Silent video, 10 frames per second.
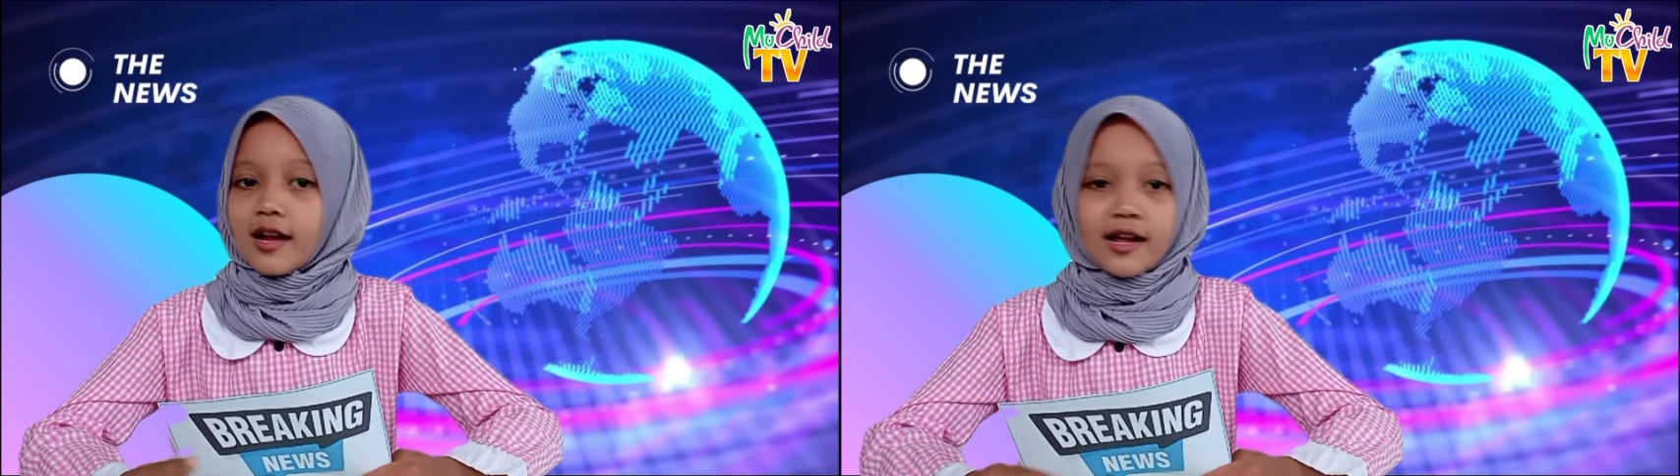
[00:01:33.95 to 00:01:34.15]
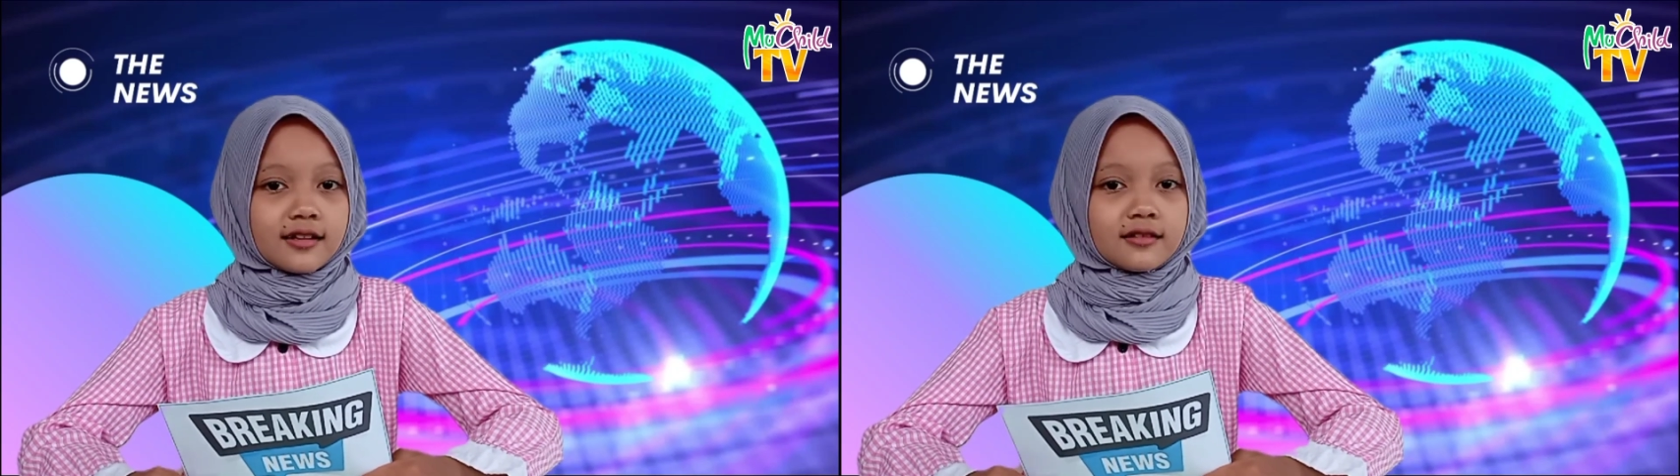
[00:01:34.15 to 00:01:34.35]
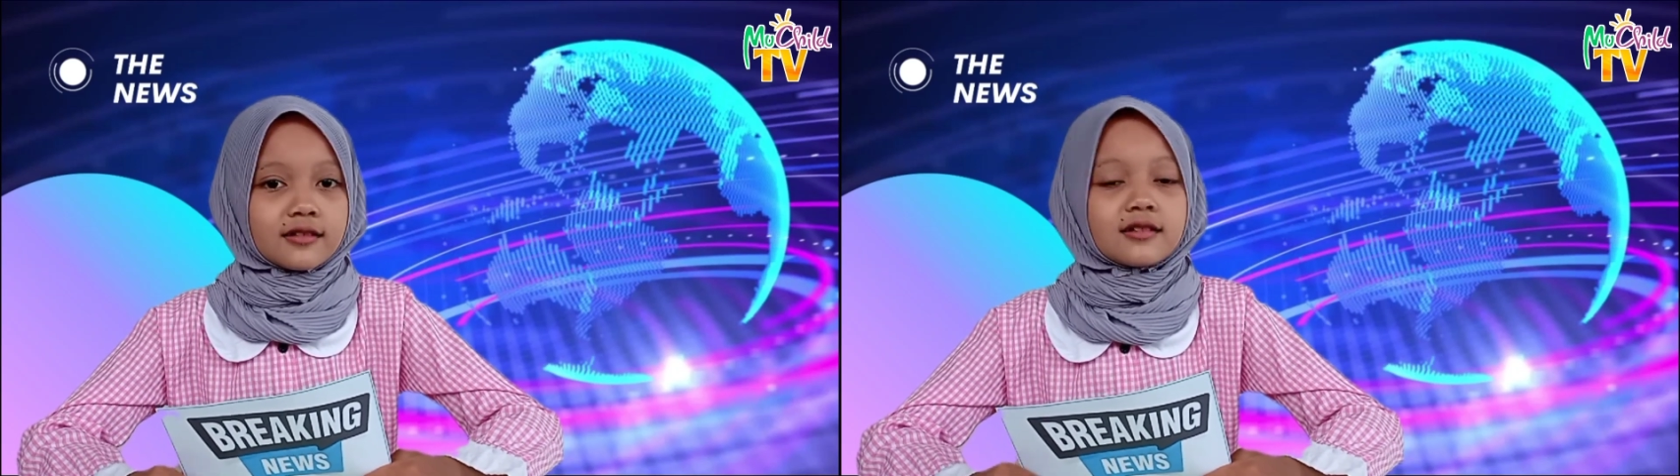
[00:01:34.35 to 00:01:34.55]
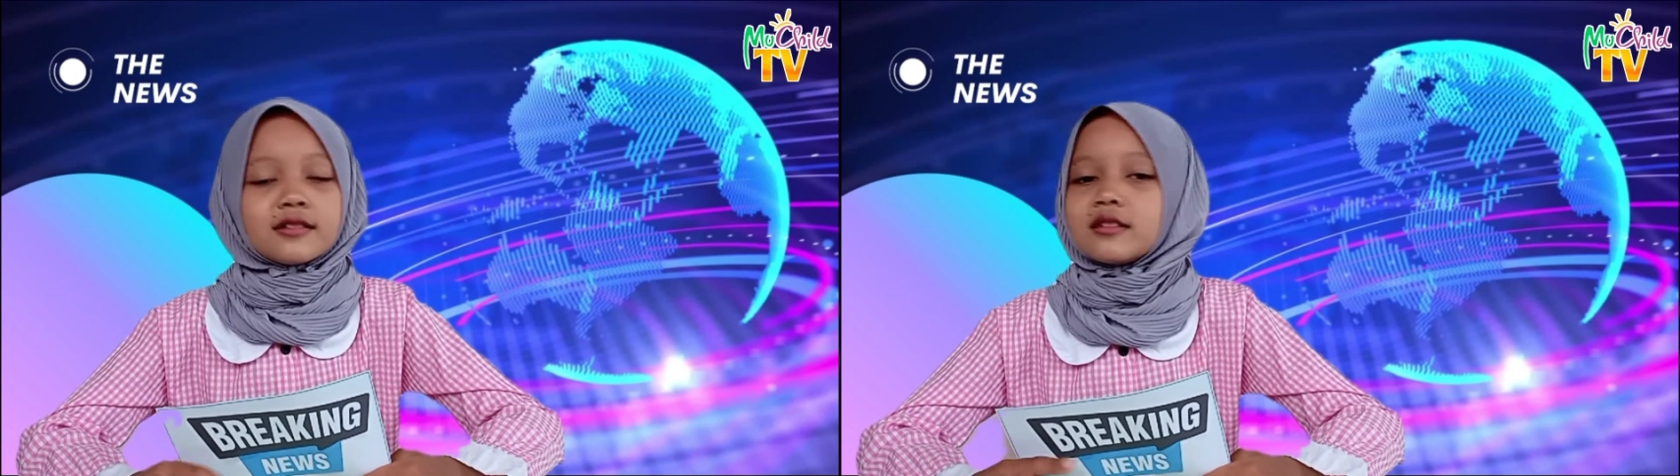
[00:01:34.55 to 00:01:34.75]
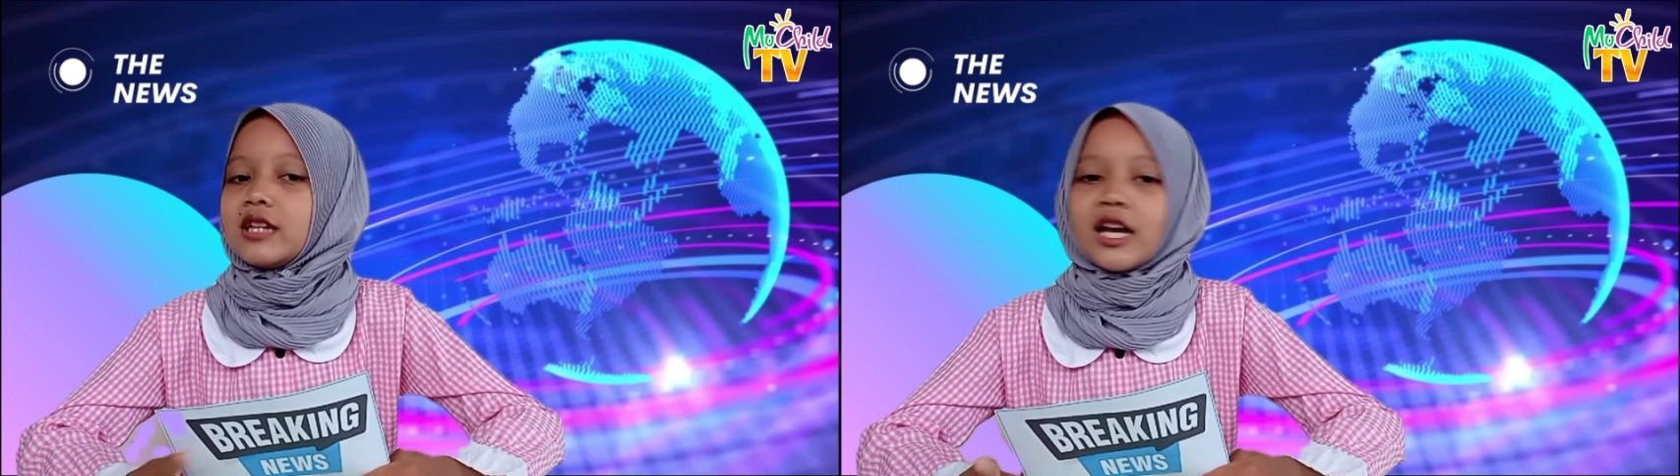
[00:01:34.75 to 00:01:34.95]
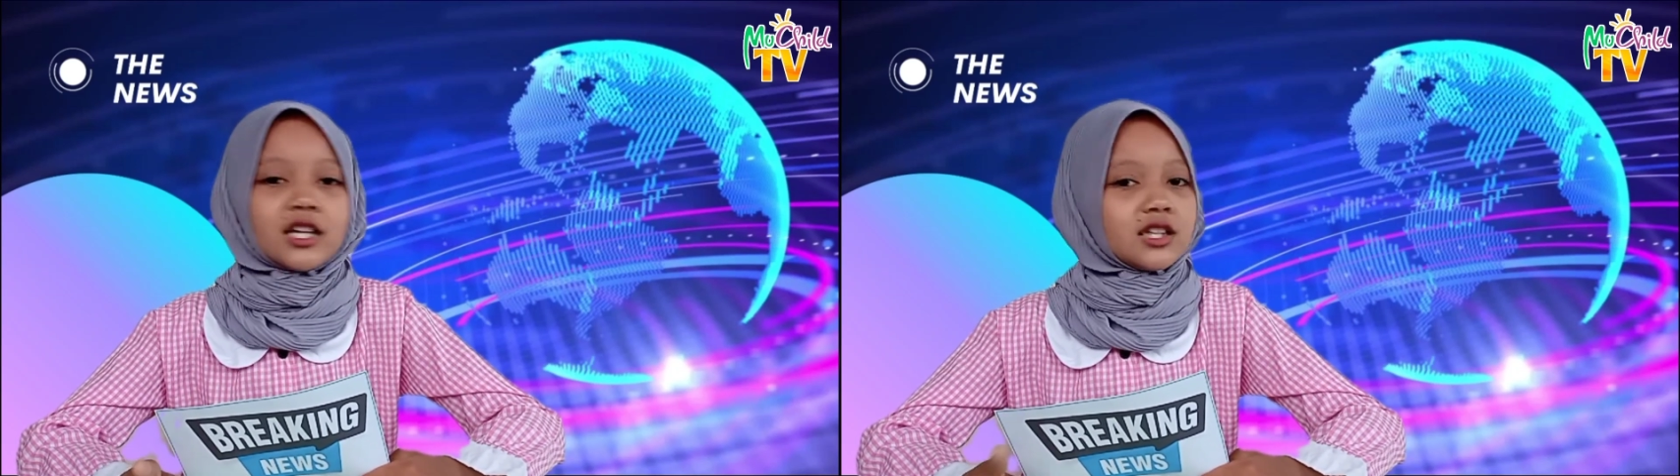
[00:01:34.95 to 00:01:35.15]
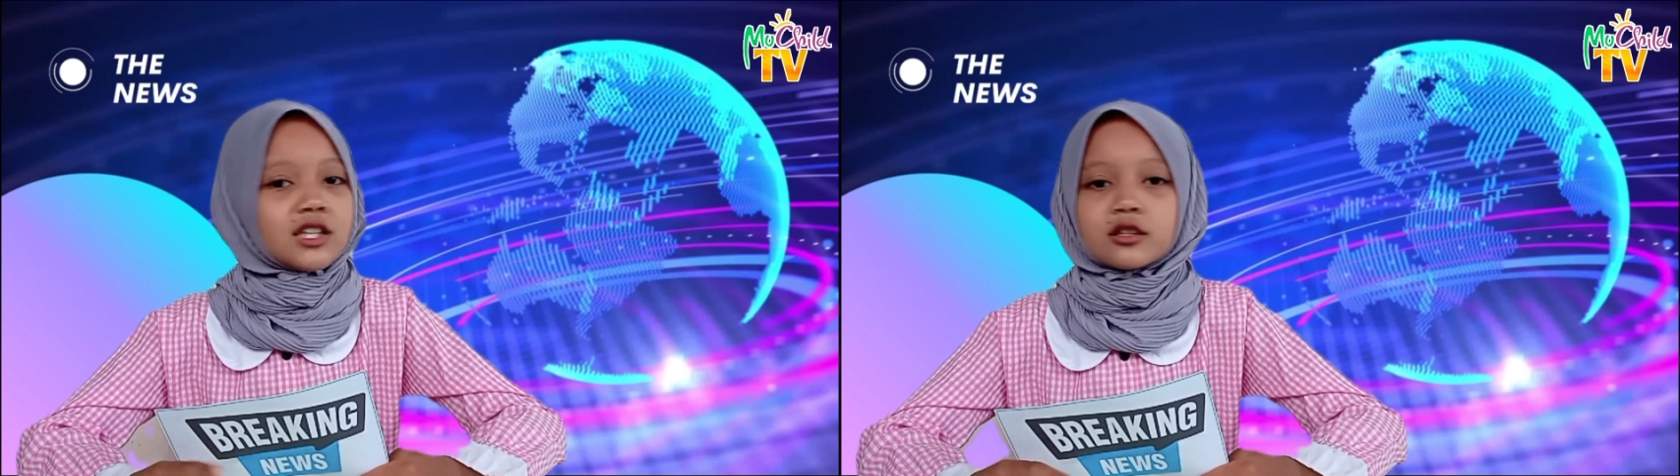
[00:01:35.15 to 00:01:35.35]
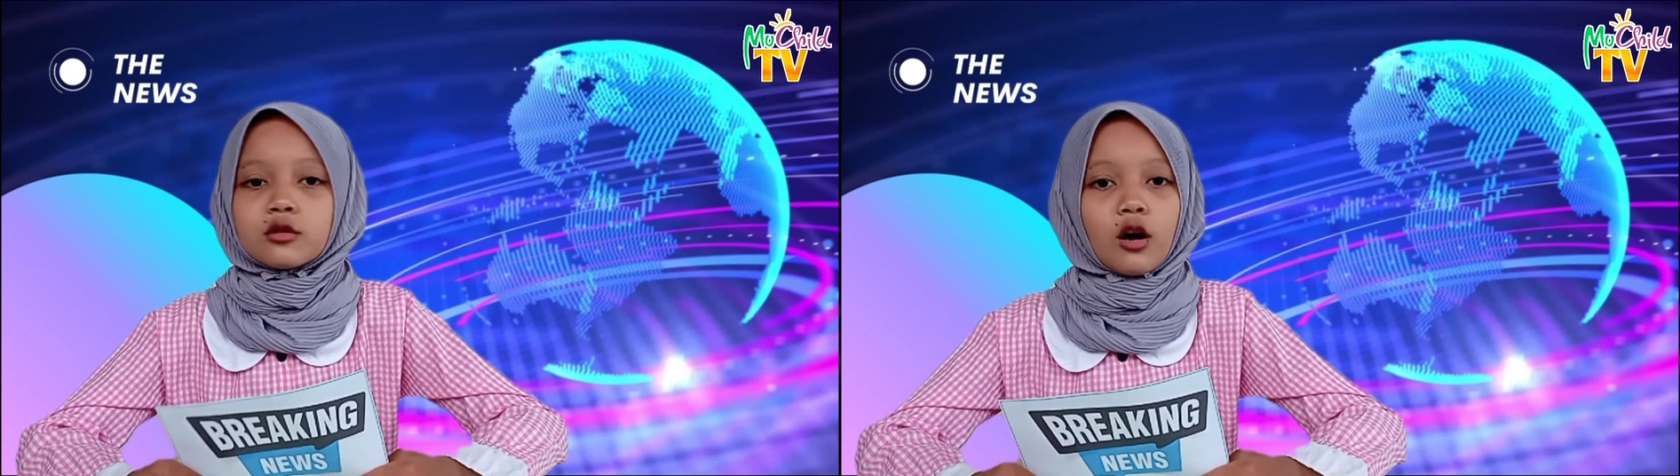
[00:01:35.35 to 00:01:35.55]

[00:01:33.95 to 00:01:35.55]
and they did